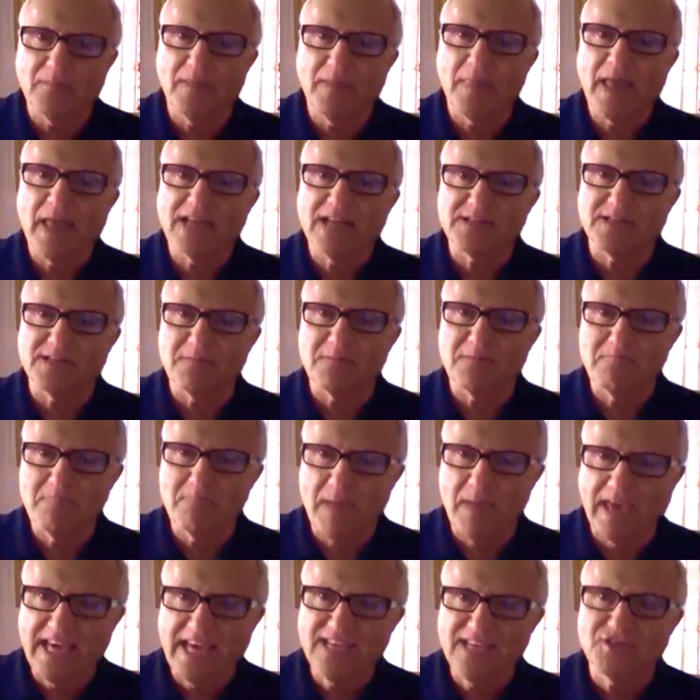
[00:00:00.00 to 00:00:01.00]
him. And that's a
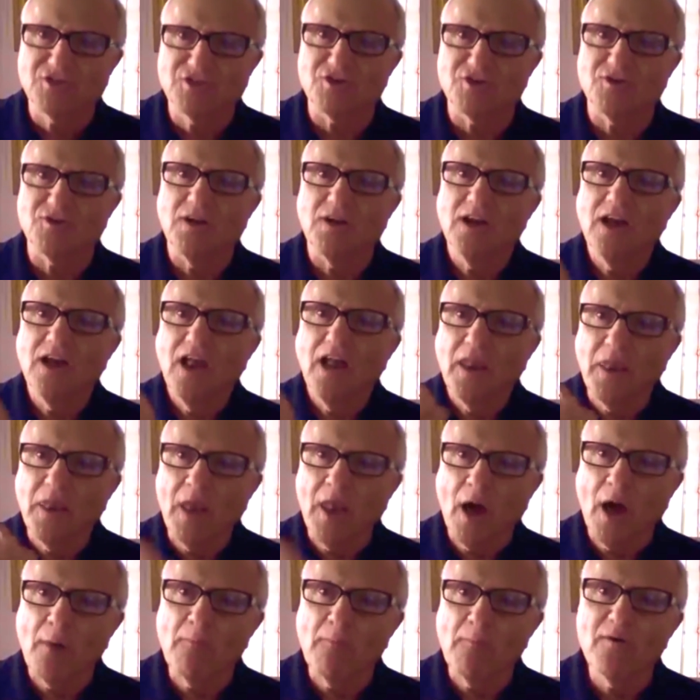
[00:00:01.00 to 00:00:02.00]
major
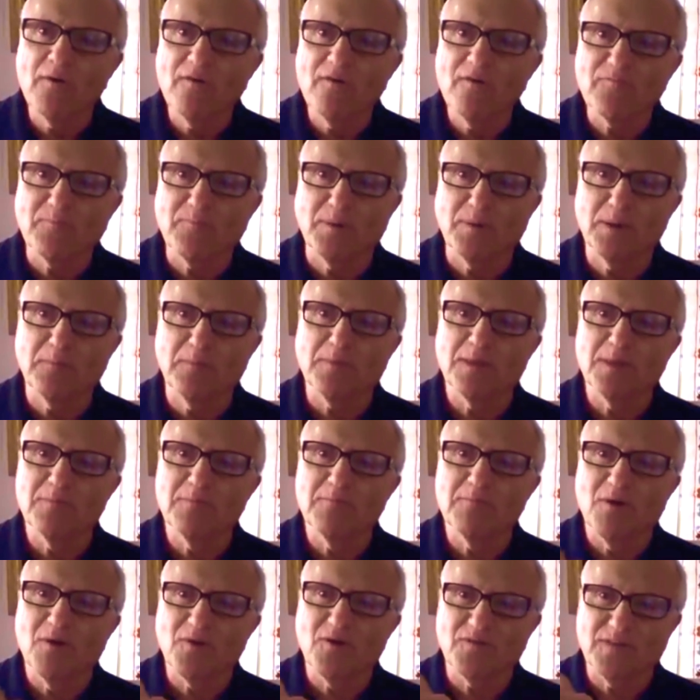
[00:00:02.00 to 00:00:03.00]
number of people
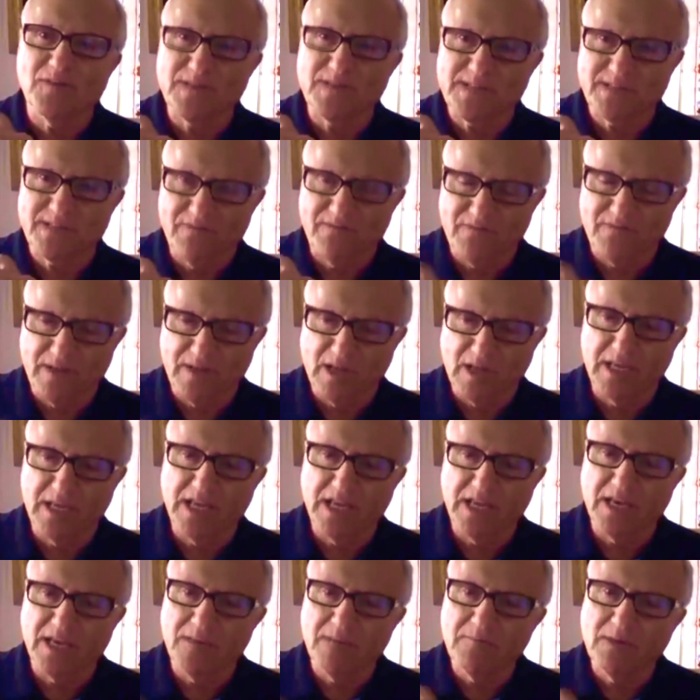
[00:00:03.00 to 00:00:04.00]
in both the
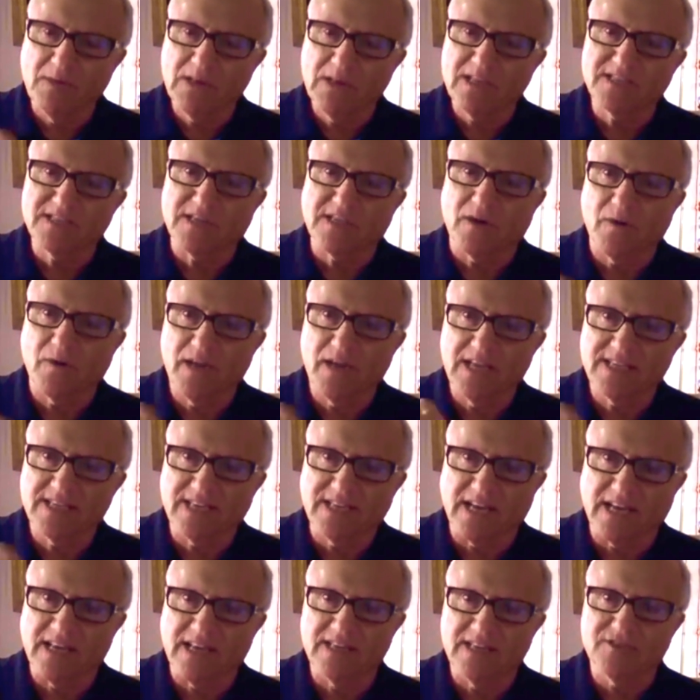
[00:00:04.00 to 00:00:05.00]
civilian and military
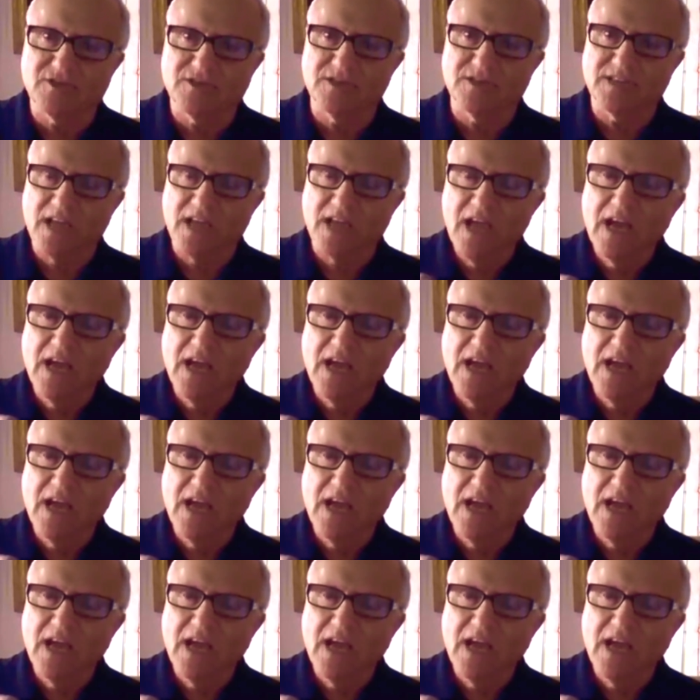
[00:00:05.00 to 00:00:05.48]
intelligence.